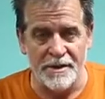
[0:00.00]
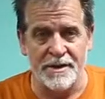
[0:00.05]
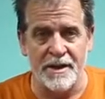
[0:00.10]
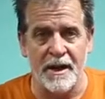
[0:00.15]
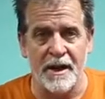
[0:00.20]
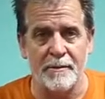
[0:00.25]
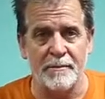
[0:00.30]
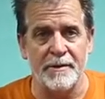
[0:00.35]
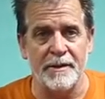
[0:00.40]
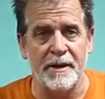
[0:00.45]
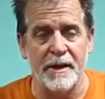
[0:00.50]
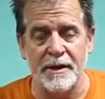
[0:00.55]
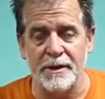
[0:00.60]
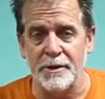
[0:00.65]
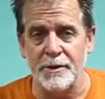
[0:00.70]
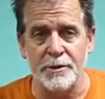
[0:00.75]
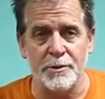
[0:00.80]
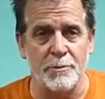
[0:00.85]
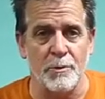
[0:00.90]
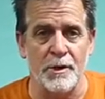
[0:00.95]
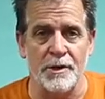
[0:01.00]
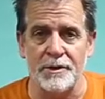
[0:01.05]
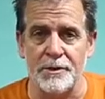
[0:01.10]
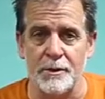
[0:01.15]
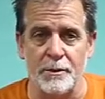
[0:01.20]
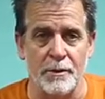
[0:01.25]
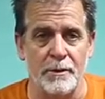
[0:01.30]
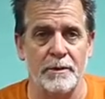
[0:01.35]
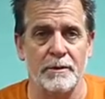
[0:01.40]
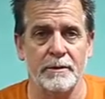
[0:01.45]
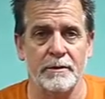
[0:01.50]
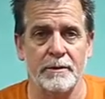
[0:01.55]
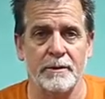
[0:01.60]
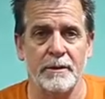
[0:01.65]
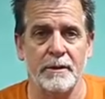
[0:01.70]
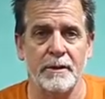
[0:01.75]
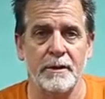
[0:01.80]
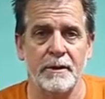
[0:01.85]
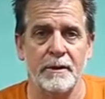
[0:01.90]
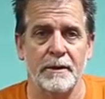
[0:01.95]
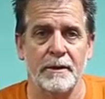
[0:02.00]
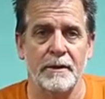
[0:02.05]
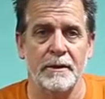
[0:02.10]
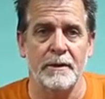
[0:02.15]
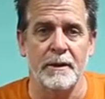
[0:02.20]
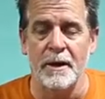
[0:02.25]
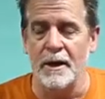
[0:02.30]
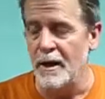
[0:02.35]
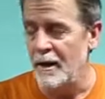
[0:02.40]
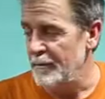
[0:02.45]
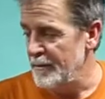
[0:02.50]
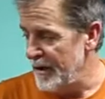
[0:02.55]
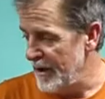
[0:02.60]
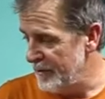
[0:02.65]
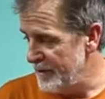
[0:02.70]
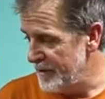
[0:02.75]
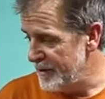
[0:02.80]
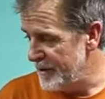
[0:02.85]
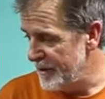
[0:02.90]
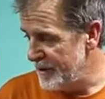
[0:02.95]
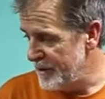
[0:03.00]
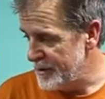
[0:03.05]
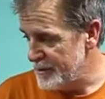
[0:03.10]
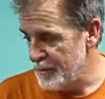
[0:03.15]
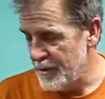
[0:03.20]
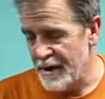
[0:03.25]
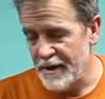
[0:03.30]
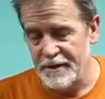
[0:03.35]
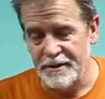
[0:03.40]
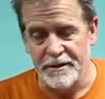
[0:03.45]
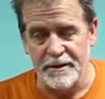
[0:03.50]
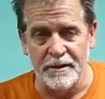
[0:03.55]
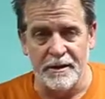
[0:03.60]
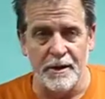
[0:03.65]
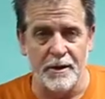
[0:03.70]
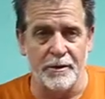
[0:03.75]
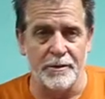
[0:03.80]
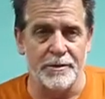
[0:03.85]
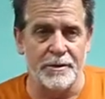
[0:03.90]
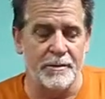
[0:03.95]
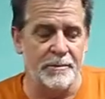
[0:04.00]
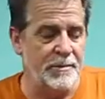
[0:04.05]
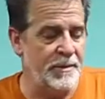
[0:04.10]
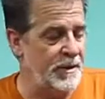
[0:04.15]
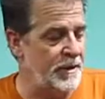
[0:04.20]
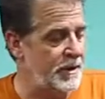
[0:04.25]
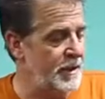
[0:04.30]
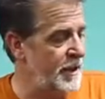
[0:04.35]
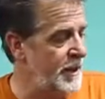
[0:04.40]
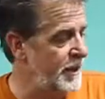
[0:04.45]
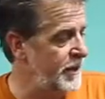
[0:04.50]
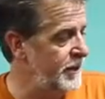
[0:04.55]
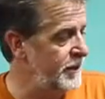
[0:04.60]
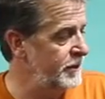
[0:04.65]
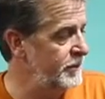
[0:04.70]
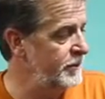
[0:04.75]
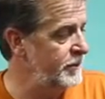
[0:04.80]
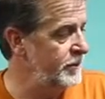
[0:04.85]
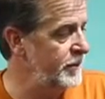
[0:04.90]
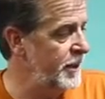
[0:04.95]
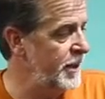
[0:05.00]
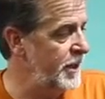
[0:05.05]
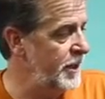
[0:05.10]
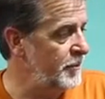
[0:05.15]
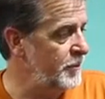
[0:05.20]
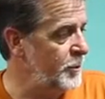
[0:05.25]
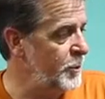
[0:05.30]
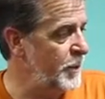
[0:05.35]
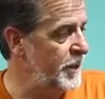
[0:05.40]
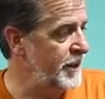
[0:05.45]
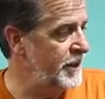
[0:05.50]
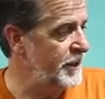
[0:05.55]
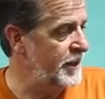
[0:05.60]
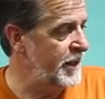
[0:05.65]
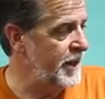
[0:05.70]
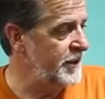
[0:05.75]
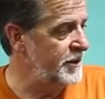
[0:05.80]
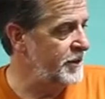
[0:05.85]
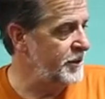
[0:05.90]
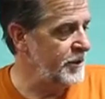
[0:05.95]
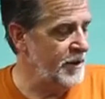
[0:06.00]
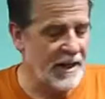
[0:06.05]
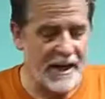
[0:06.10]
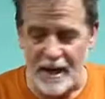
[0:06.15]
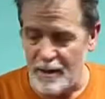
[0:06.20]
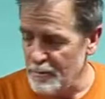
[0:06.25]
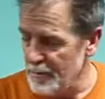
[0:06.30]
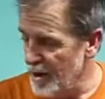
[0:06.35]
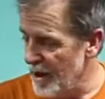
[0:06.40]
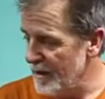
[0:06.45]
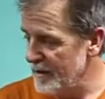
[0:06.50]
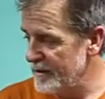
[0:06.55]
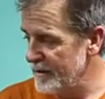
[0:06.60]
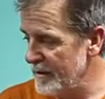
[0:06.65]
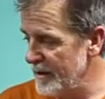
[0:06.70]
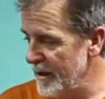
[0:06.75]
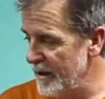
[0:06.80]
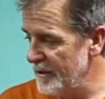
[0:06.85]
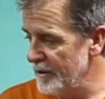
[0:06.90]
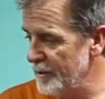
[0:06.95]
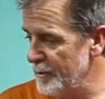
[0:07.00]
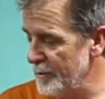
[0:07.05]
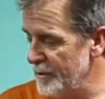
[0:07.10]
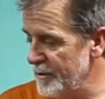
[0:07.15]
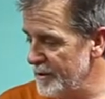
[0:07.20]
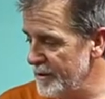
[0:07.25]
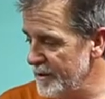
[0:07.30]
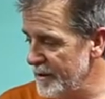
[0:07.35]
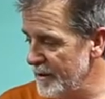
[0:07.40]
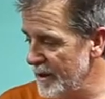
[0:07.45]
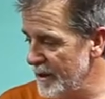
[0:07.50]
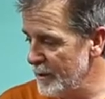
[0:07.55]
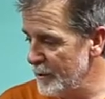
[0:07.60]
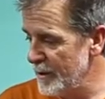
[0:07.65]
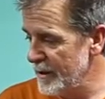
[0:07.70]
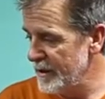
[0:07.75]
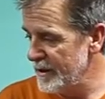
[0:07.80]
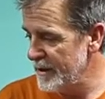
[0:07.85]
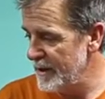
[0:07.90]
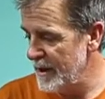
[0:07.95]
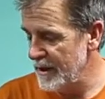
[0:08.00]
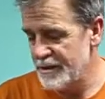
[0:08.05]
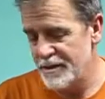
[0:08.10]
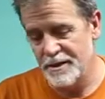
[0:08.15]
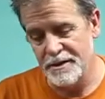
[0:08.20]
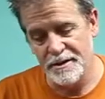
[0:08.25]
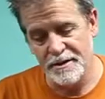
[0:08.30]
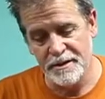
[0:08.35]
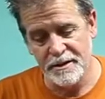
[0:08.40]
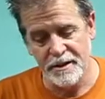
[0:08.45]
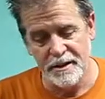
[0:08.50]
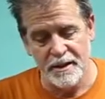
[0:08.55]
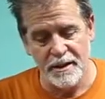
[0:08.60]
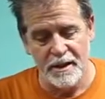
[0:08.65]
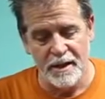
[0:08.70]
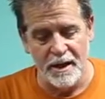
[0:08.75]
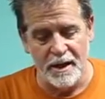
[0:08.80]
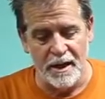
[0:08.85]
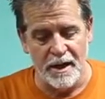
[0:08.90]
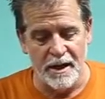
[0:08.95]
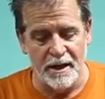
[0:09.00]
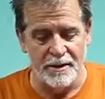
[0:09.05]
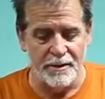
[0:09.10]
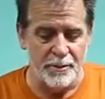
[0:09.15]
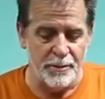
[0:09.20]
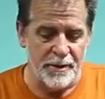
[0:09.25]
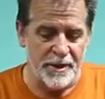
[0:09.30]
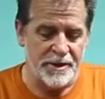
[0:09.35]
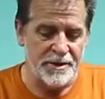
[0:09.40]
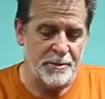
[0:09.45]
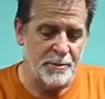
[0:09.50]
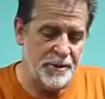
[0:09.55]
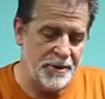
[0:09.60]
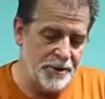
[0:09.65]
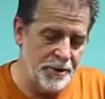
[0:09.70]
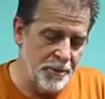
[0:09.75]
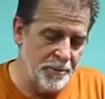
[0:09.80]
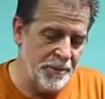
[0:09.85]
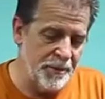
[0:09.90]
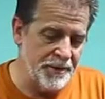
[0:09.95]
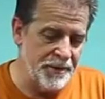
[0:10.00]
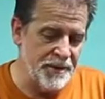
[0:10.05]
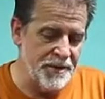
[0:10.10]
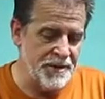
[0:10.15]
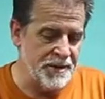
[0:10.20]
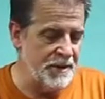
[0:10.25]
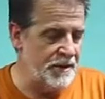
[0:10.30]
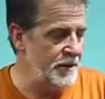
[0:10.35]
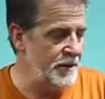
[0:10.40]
time did I use one tool. Everything is ready to go to be quick connected or cam locked together with the quick connections. The reason we do put these in